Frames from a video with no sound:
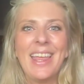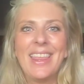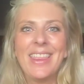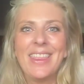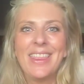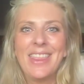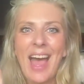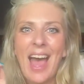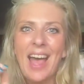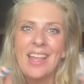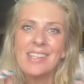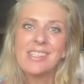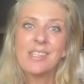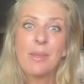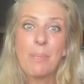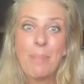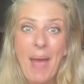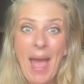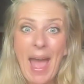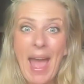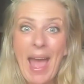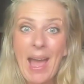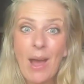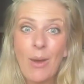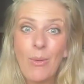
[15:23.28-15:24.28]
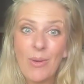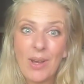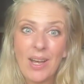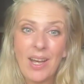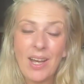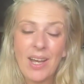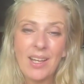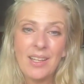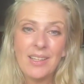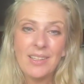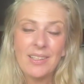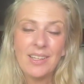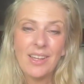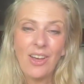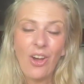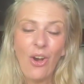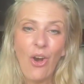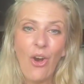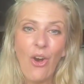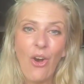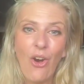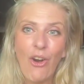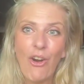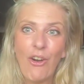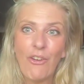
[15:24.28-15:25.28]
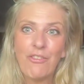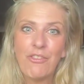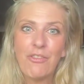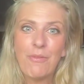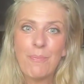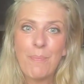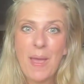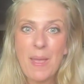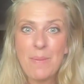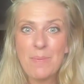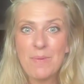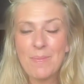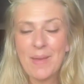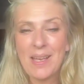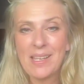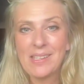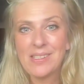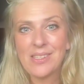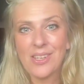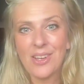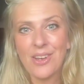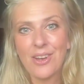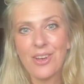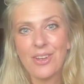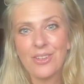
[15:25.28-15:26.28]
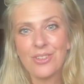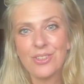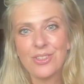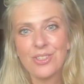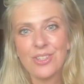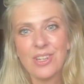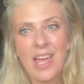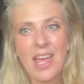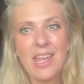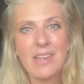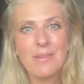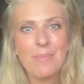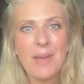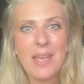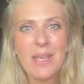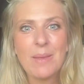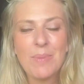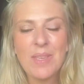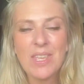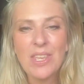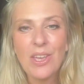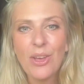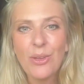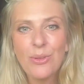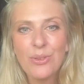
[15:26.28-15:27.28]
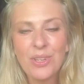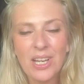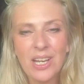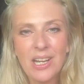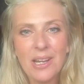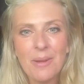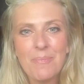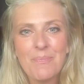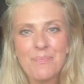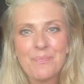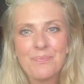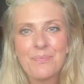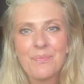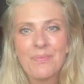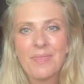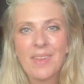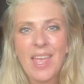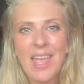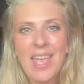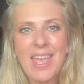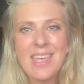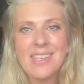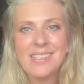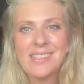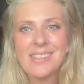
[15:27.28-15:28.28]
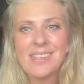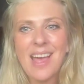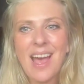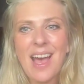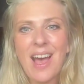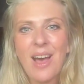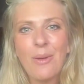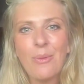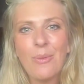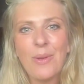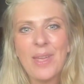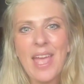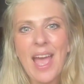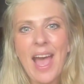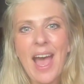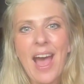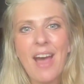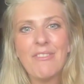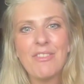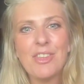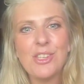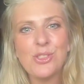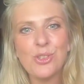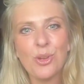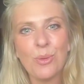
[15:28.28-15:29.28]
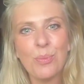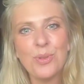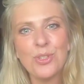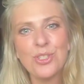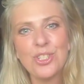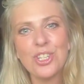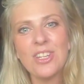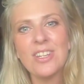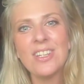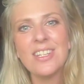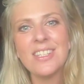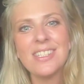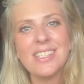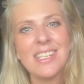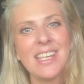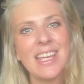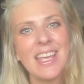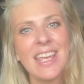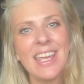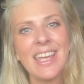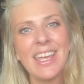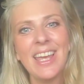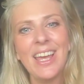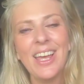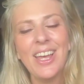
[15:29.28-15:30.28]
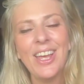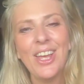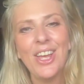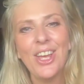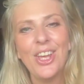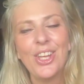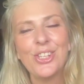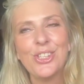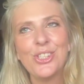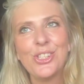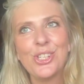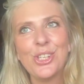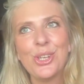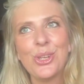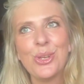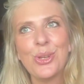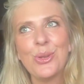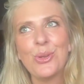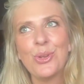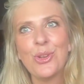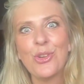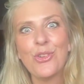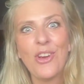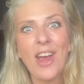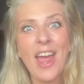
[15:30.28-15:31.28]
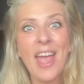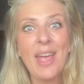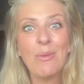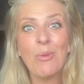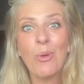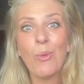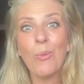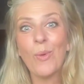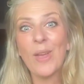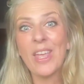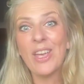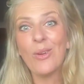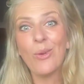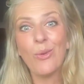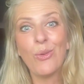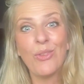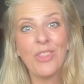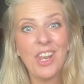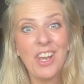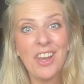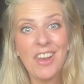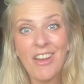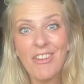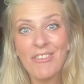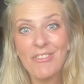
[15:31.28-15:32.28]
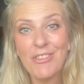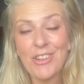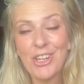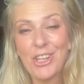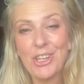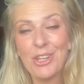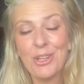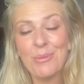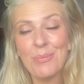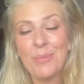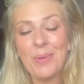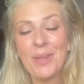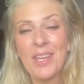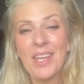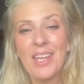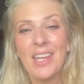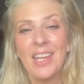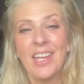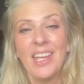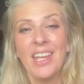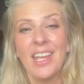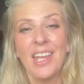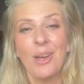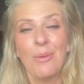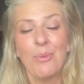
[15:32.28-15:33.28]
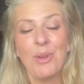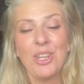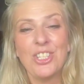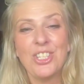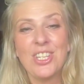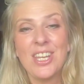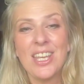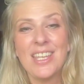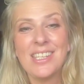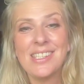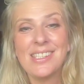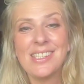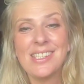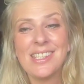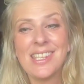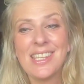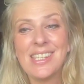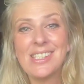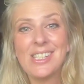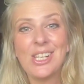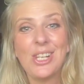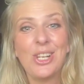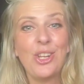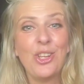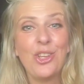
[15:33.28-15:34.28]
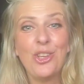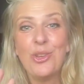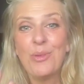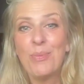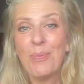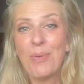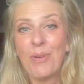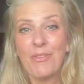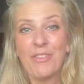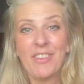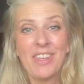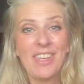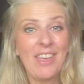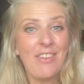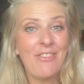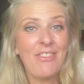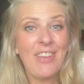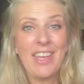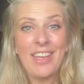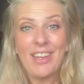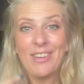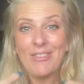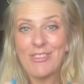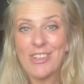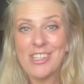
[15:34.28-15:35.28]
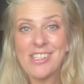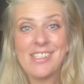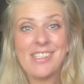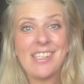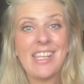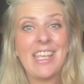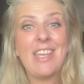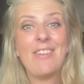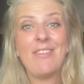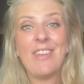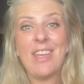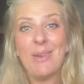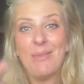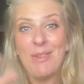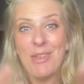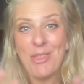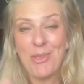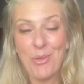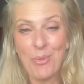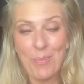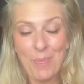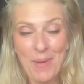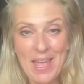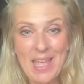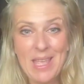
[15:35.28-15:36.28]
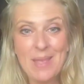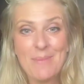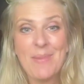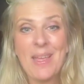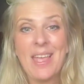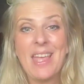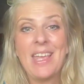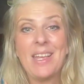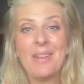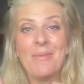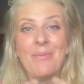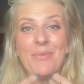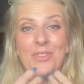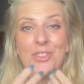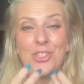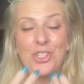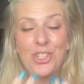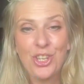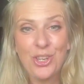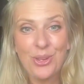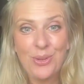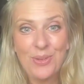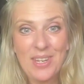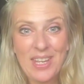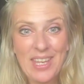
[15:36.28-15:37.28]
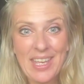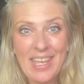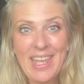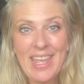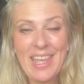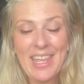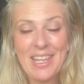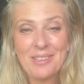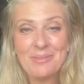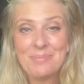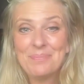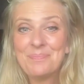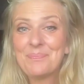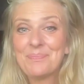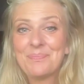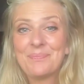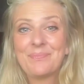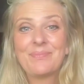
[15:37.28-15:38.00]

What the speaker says: that's the power of baby massage and baby yoga, is that we have this opportunity to create what we call the love loop, which is this loop of giving and receiving with your baby, tuning in